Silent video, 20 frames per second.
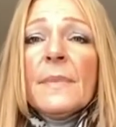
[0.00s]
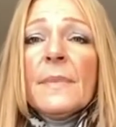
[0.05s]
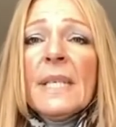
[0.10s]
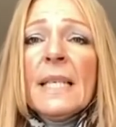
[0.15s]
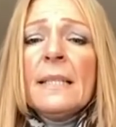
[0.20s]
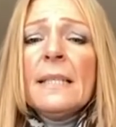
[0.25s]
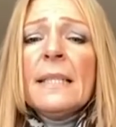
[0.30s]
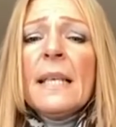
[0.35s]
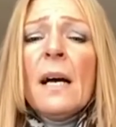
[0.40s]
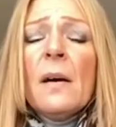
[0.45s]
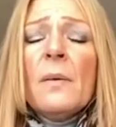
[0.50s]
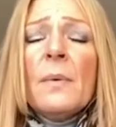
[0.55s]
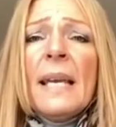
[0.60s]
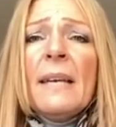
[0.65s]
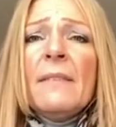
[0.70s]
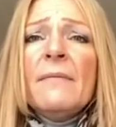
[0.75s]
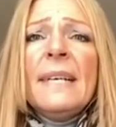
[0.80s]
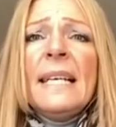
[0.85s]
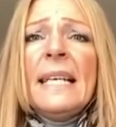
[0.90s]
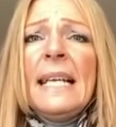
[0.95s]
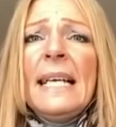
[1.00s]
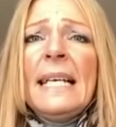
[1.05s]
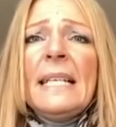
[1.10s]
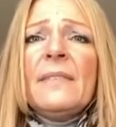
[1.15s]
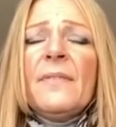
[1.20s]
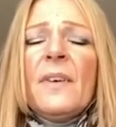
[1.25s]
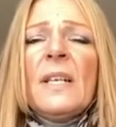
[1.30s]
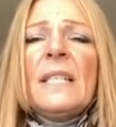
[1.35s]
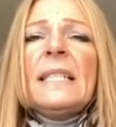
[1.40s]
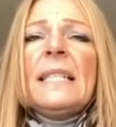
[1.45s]
So it really is
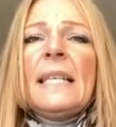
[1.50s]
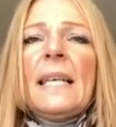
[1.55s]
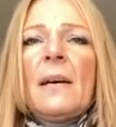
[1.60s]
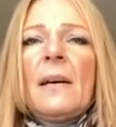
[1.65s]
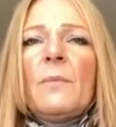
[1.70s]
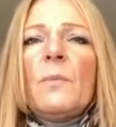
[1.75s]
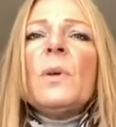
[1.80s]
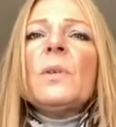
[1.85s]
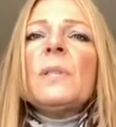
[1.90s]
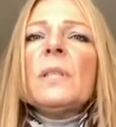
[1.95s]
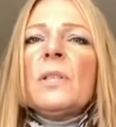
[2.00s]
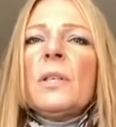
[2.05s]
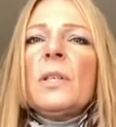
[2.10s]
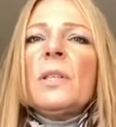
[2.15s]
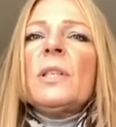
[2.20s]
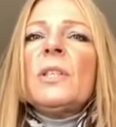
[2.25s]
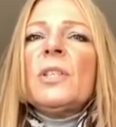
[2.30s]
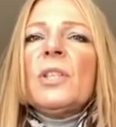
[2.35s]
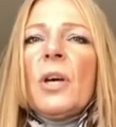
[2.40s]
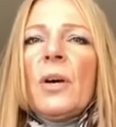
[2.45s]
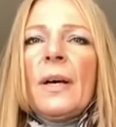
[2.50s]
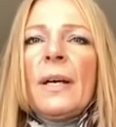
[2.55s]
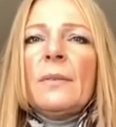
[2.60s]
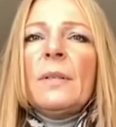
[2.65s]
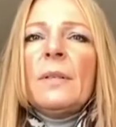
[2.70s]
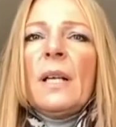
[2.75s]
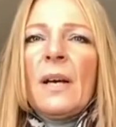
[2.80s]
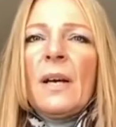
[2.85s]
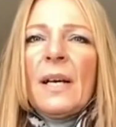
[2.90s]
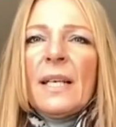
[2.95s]
finding out what the child
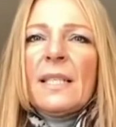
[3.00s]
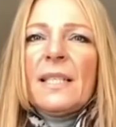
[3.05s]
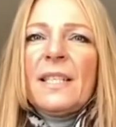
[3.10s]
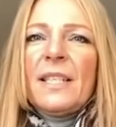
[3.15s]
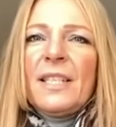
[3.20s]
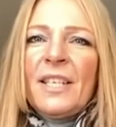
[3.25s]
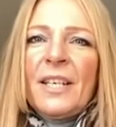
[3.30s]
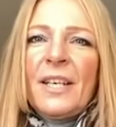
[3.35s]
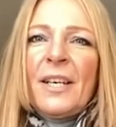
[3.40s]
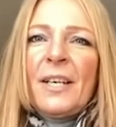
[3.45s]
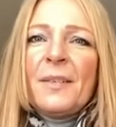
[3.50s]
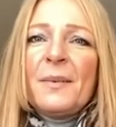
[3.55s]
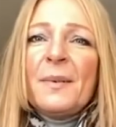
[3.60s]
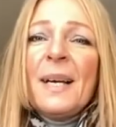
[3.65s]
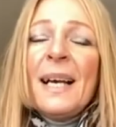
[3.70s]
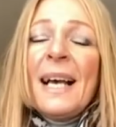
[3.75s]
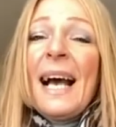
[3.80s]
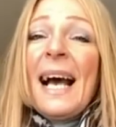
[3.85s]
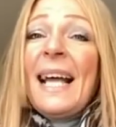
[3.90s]
likes to do, and